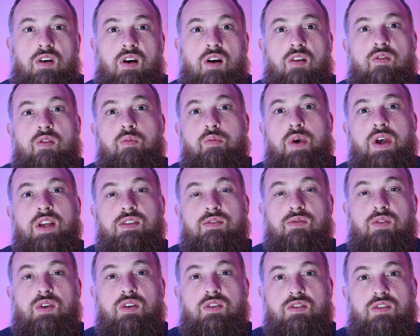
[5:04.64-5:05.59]
of the best
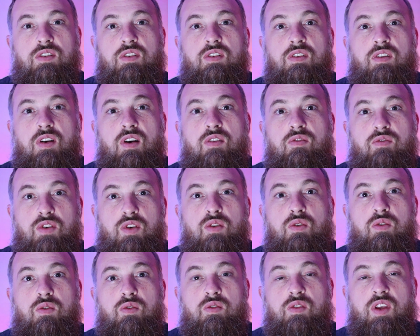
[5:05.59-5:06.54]
version of you
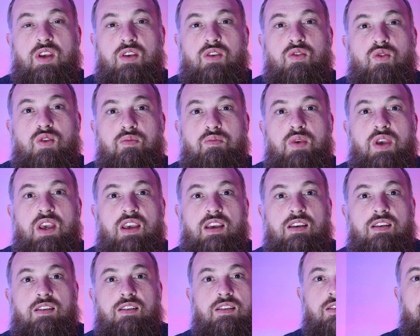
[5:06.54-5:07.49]
that you can be.
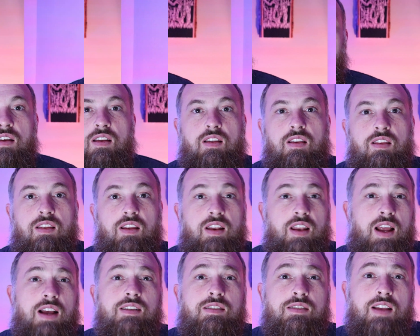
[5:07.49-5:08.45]
The
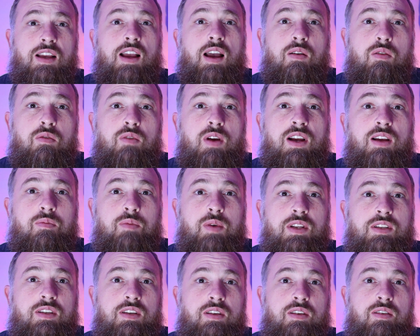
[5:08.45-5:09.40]
next thing I would
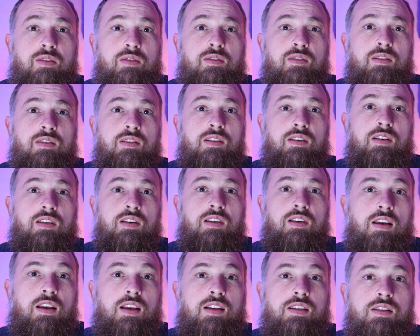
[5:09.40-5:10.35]
recommend to you
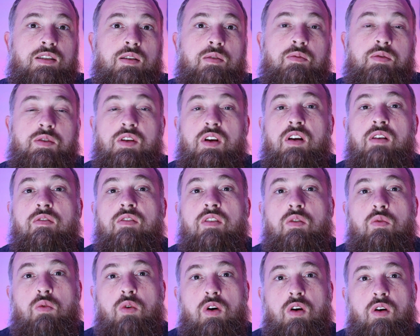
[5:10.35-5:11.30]
is to observe
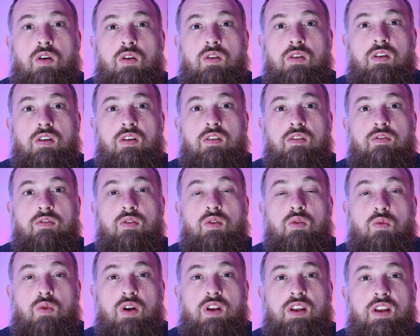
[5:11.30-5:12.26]
the world for
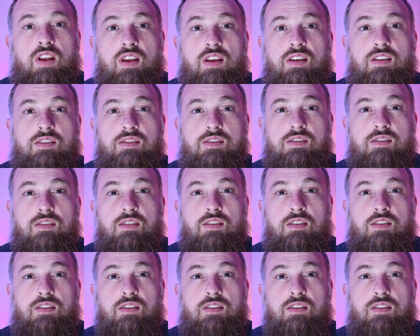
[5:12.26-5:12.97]
what it is.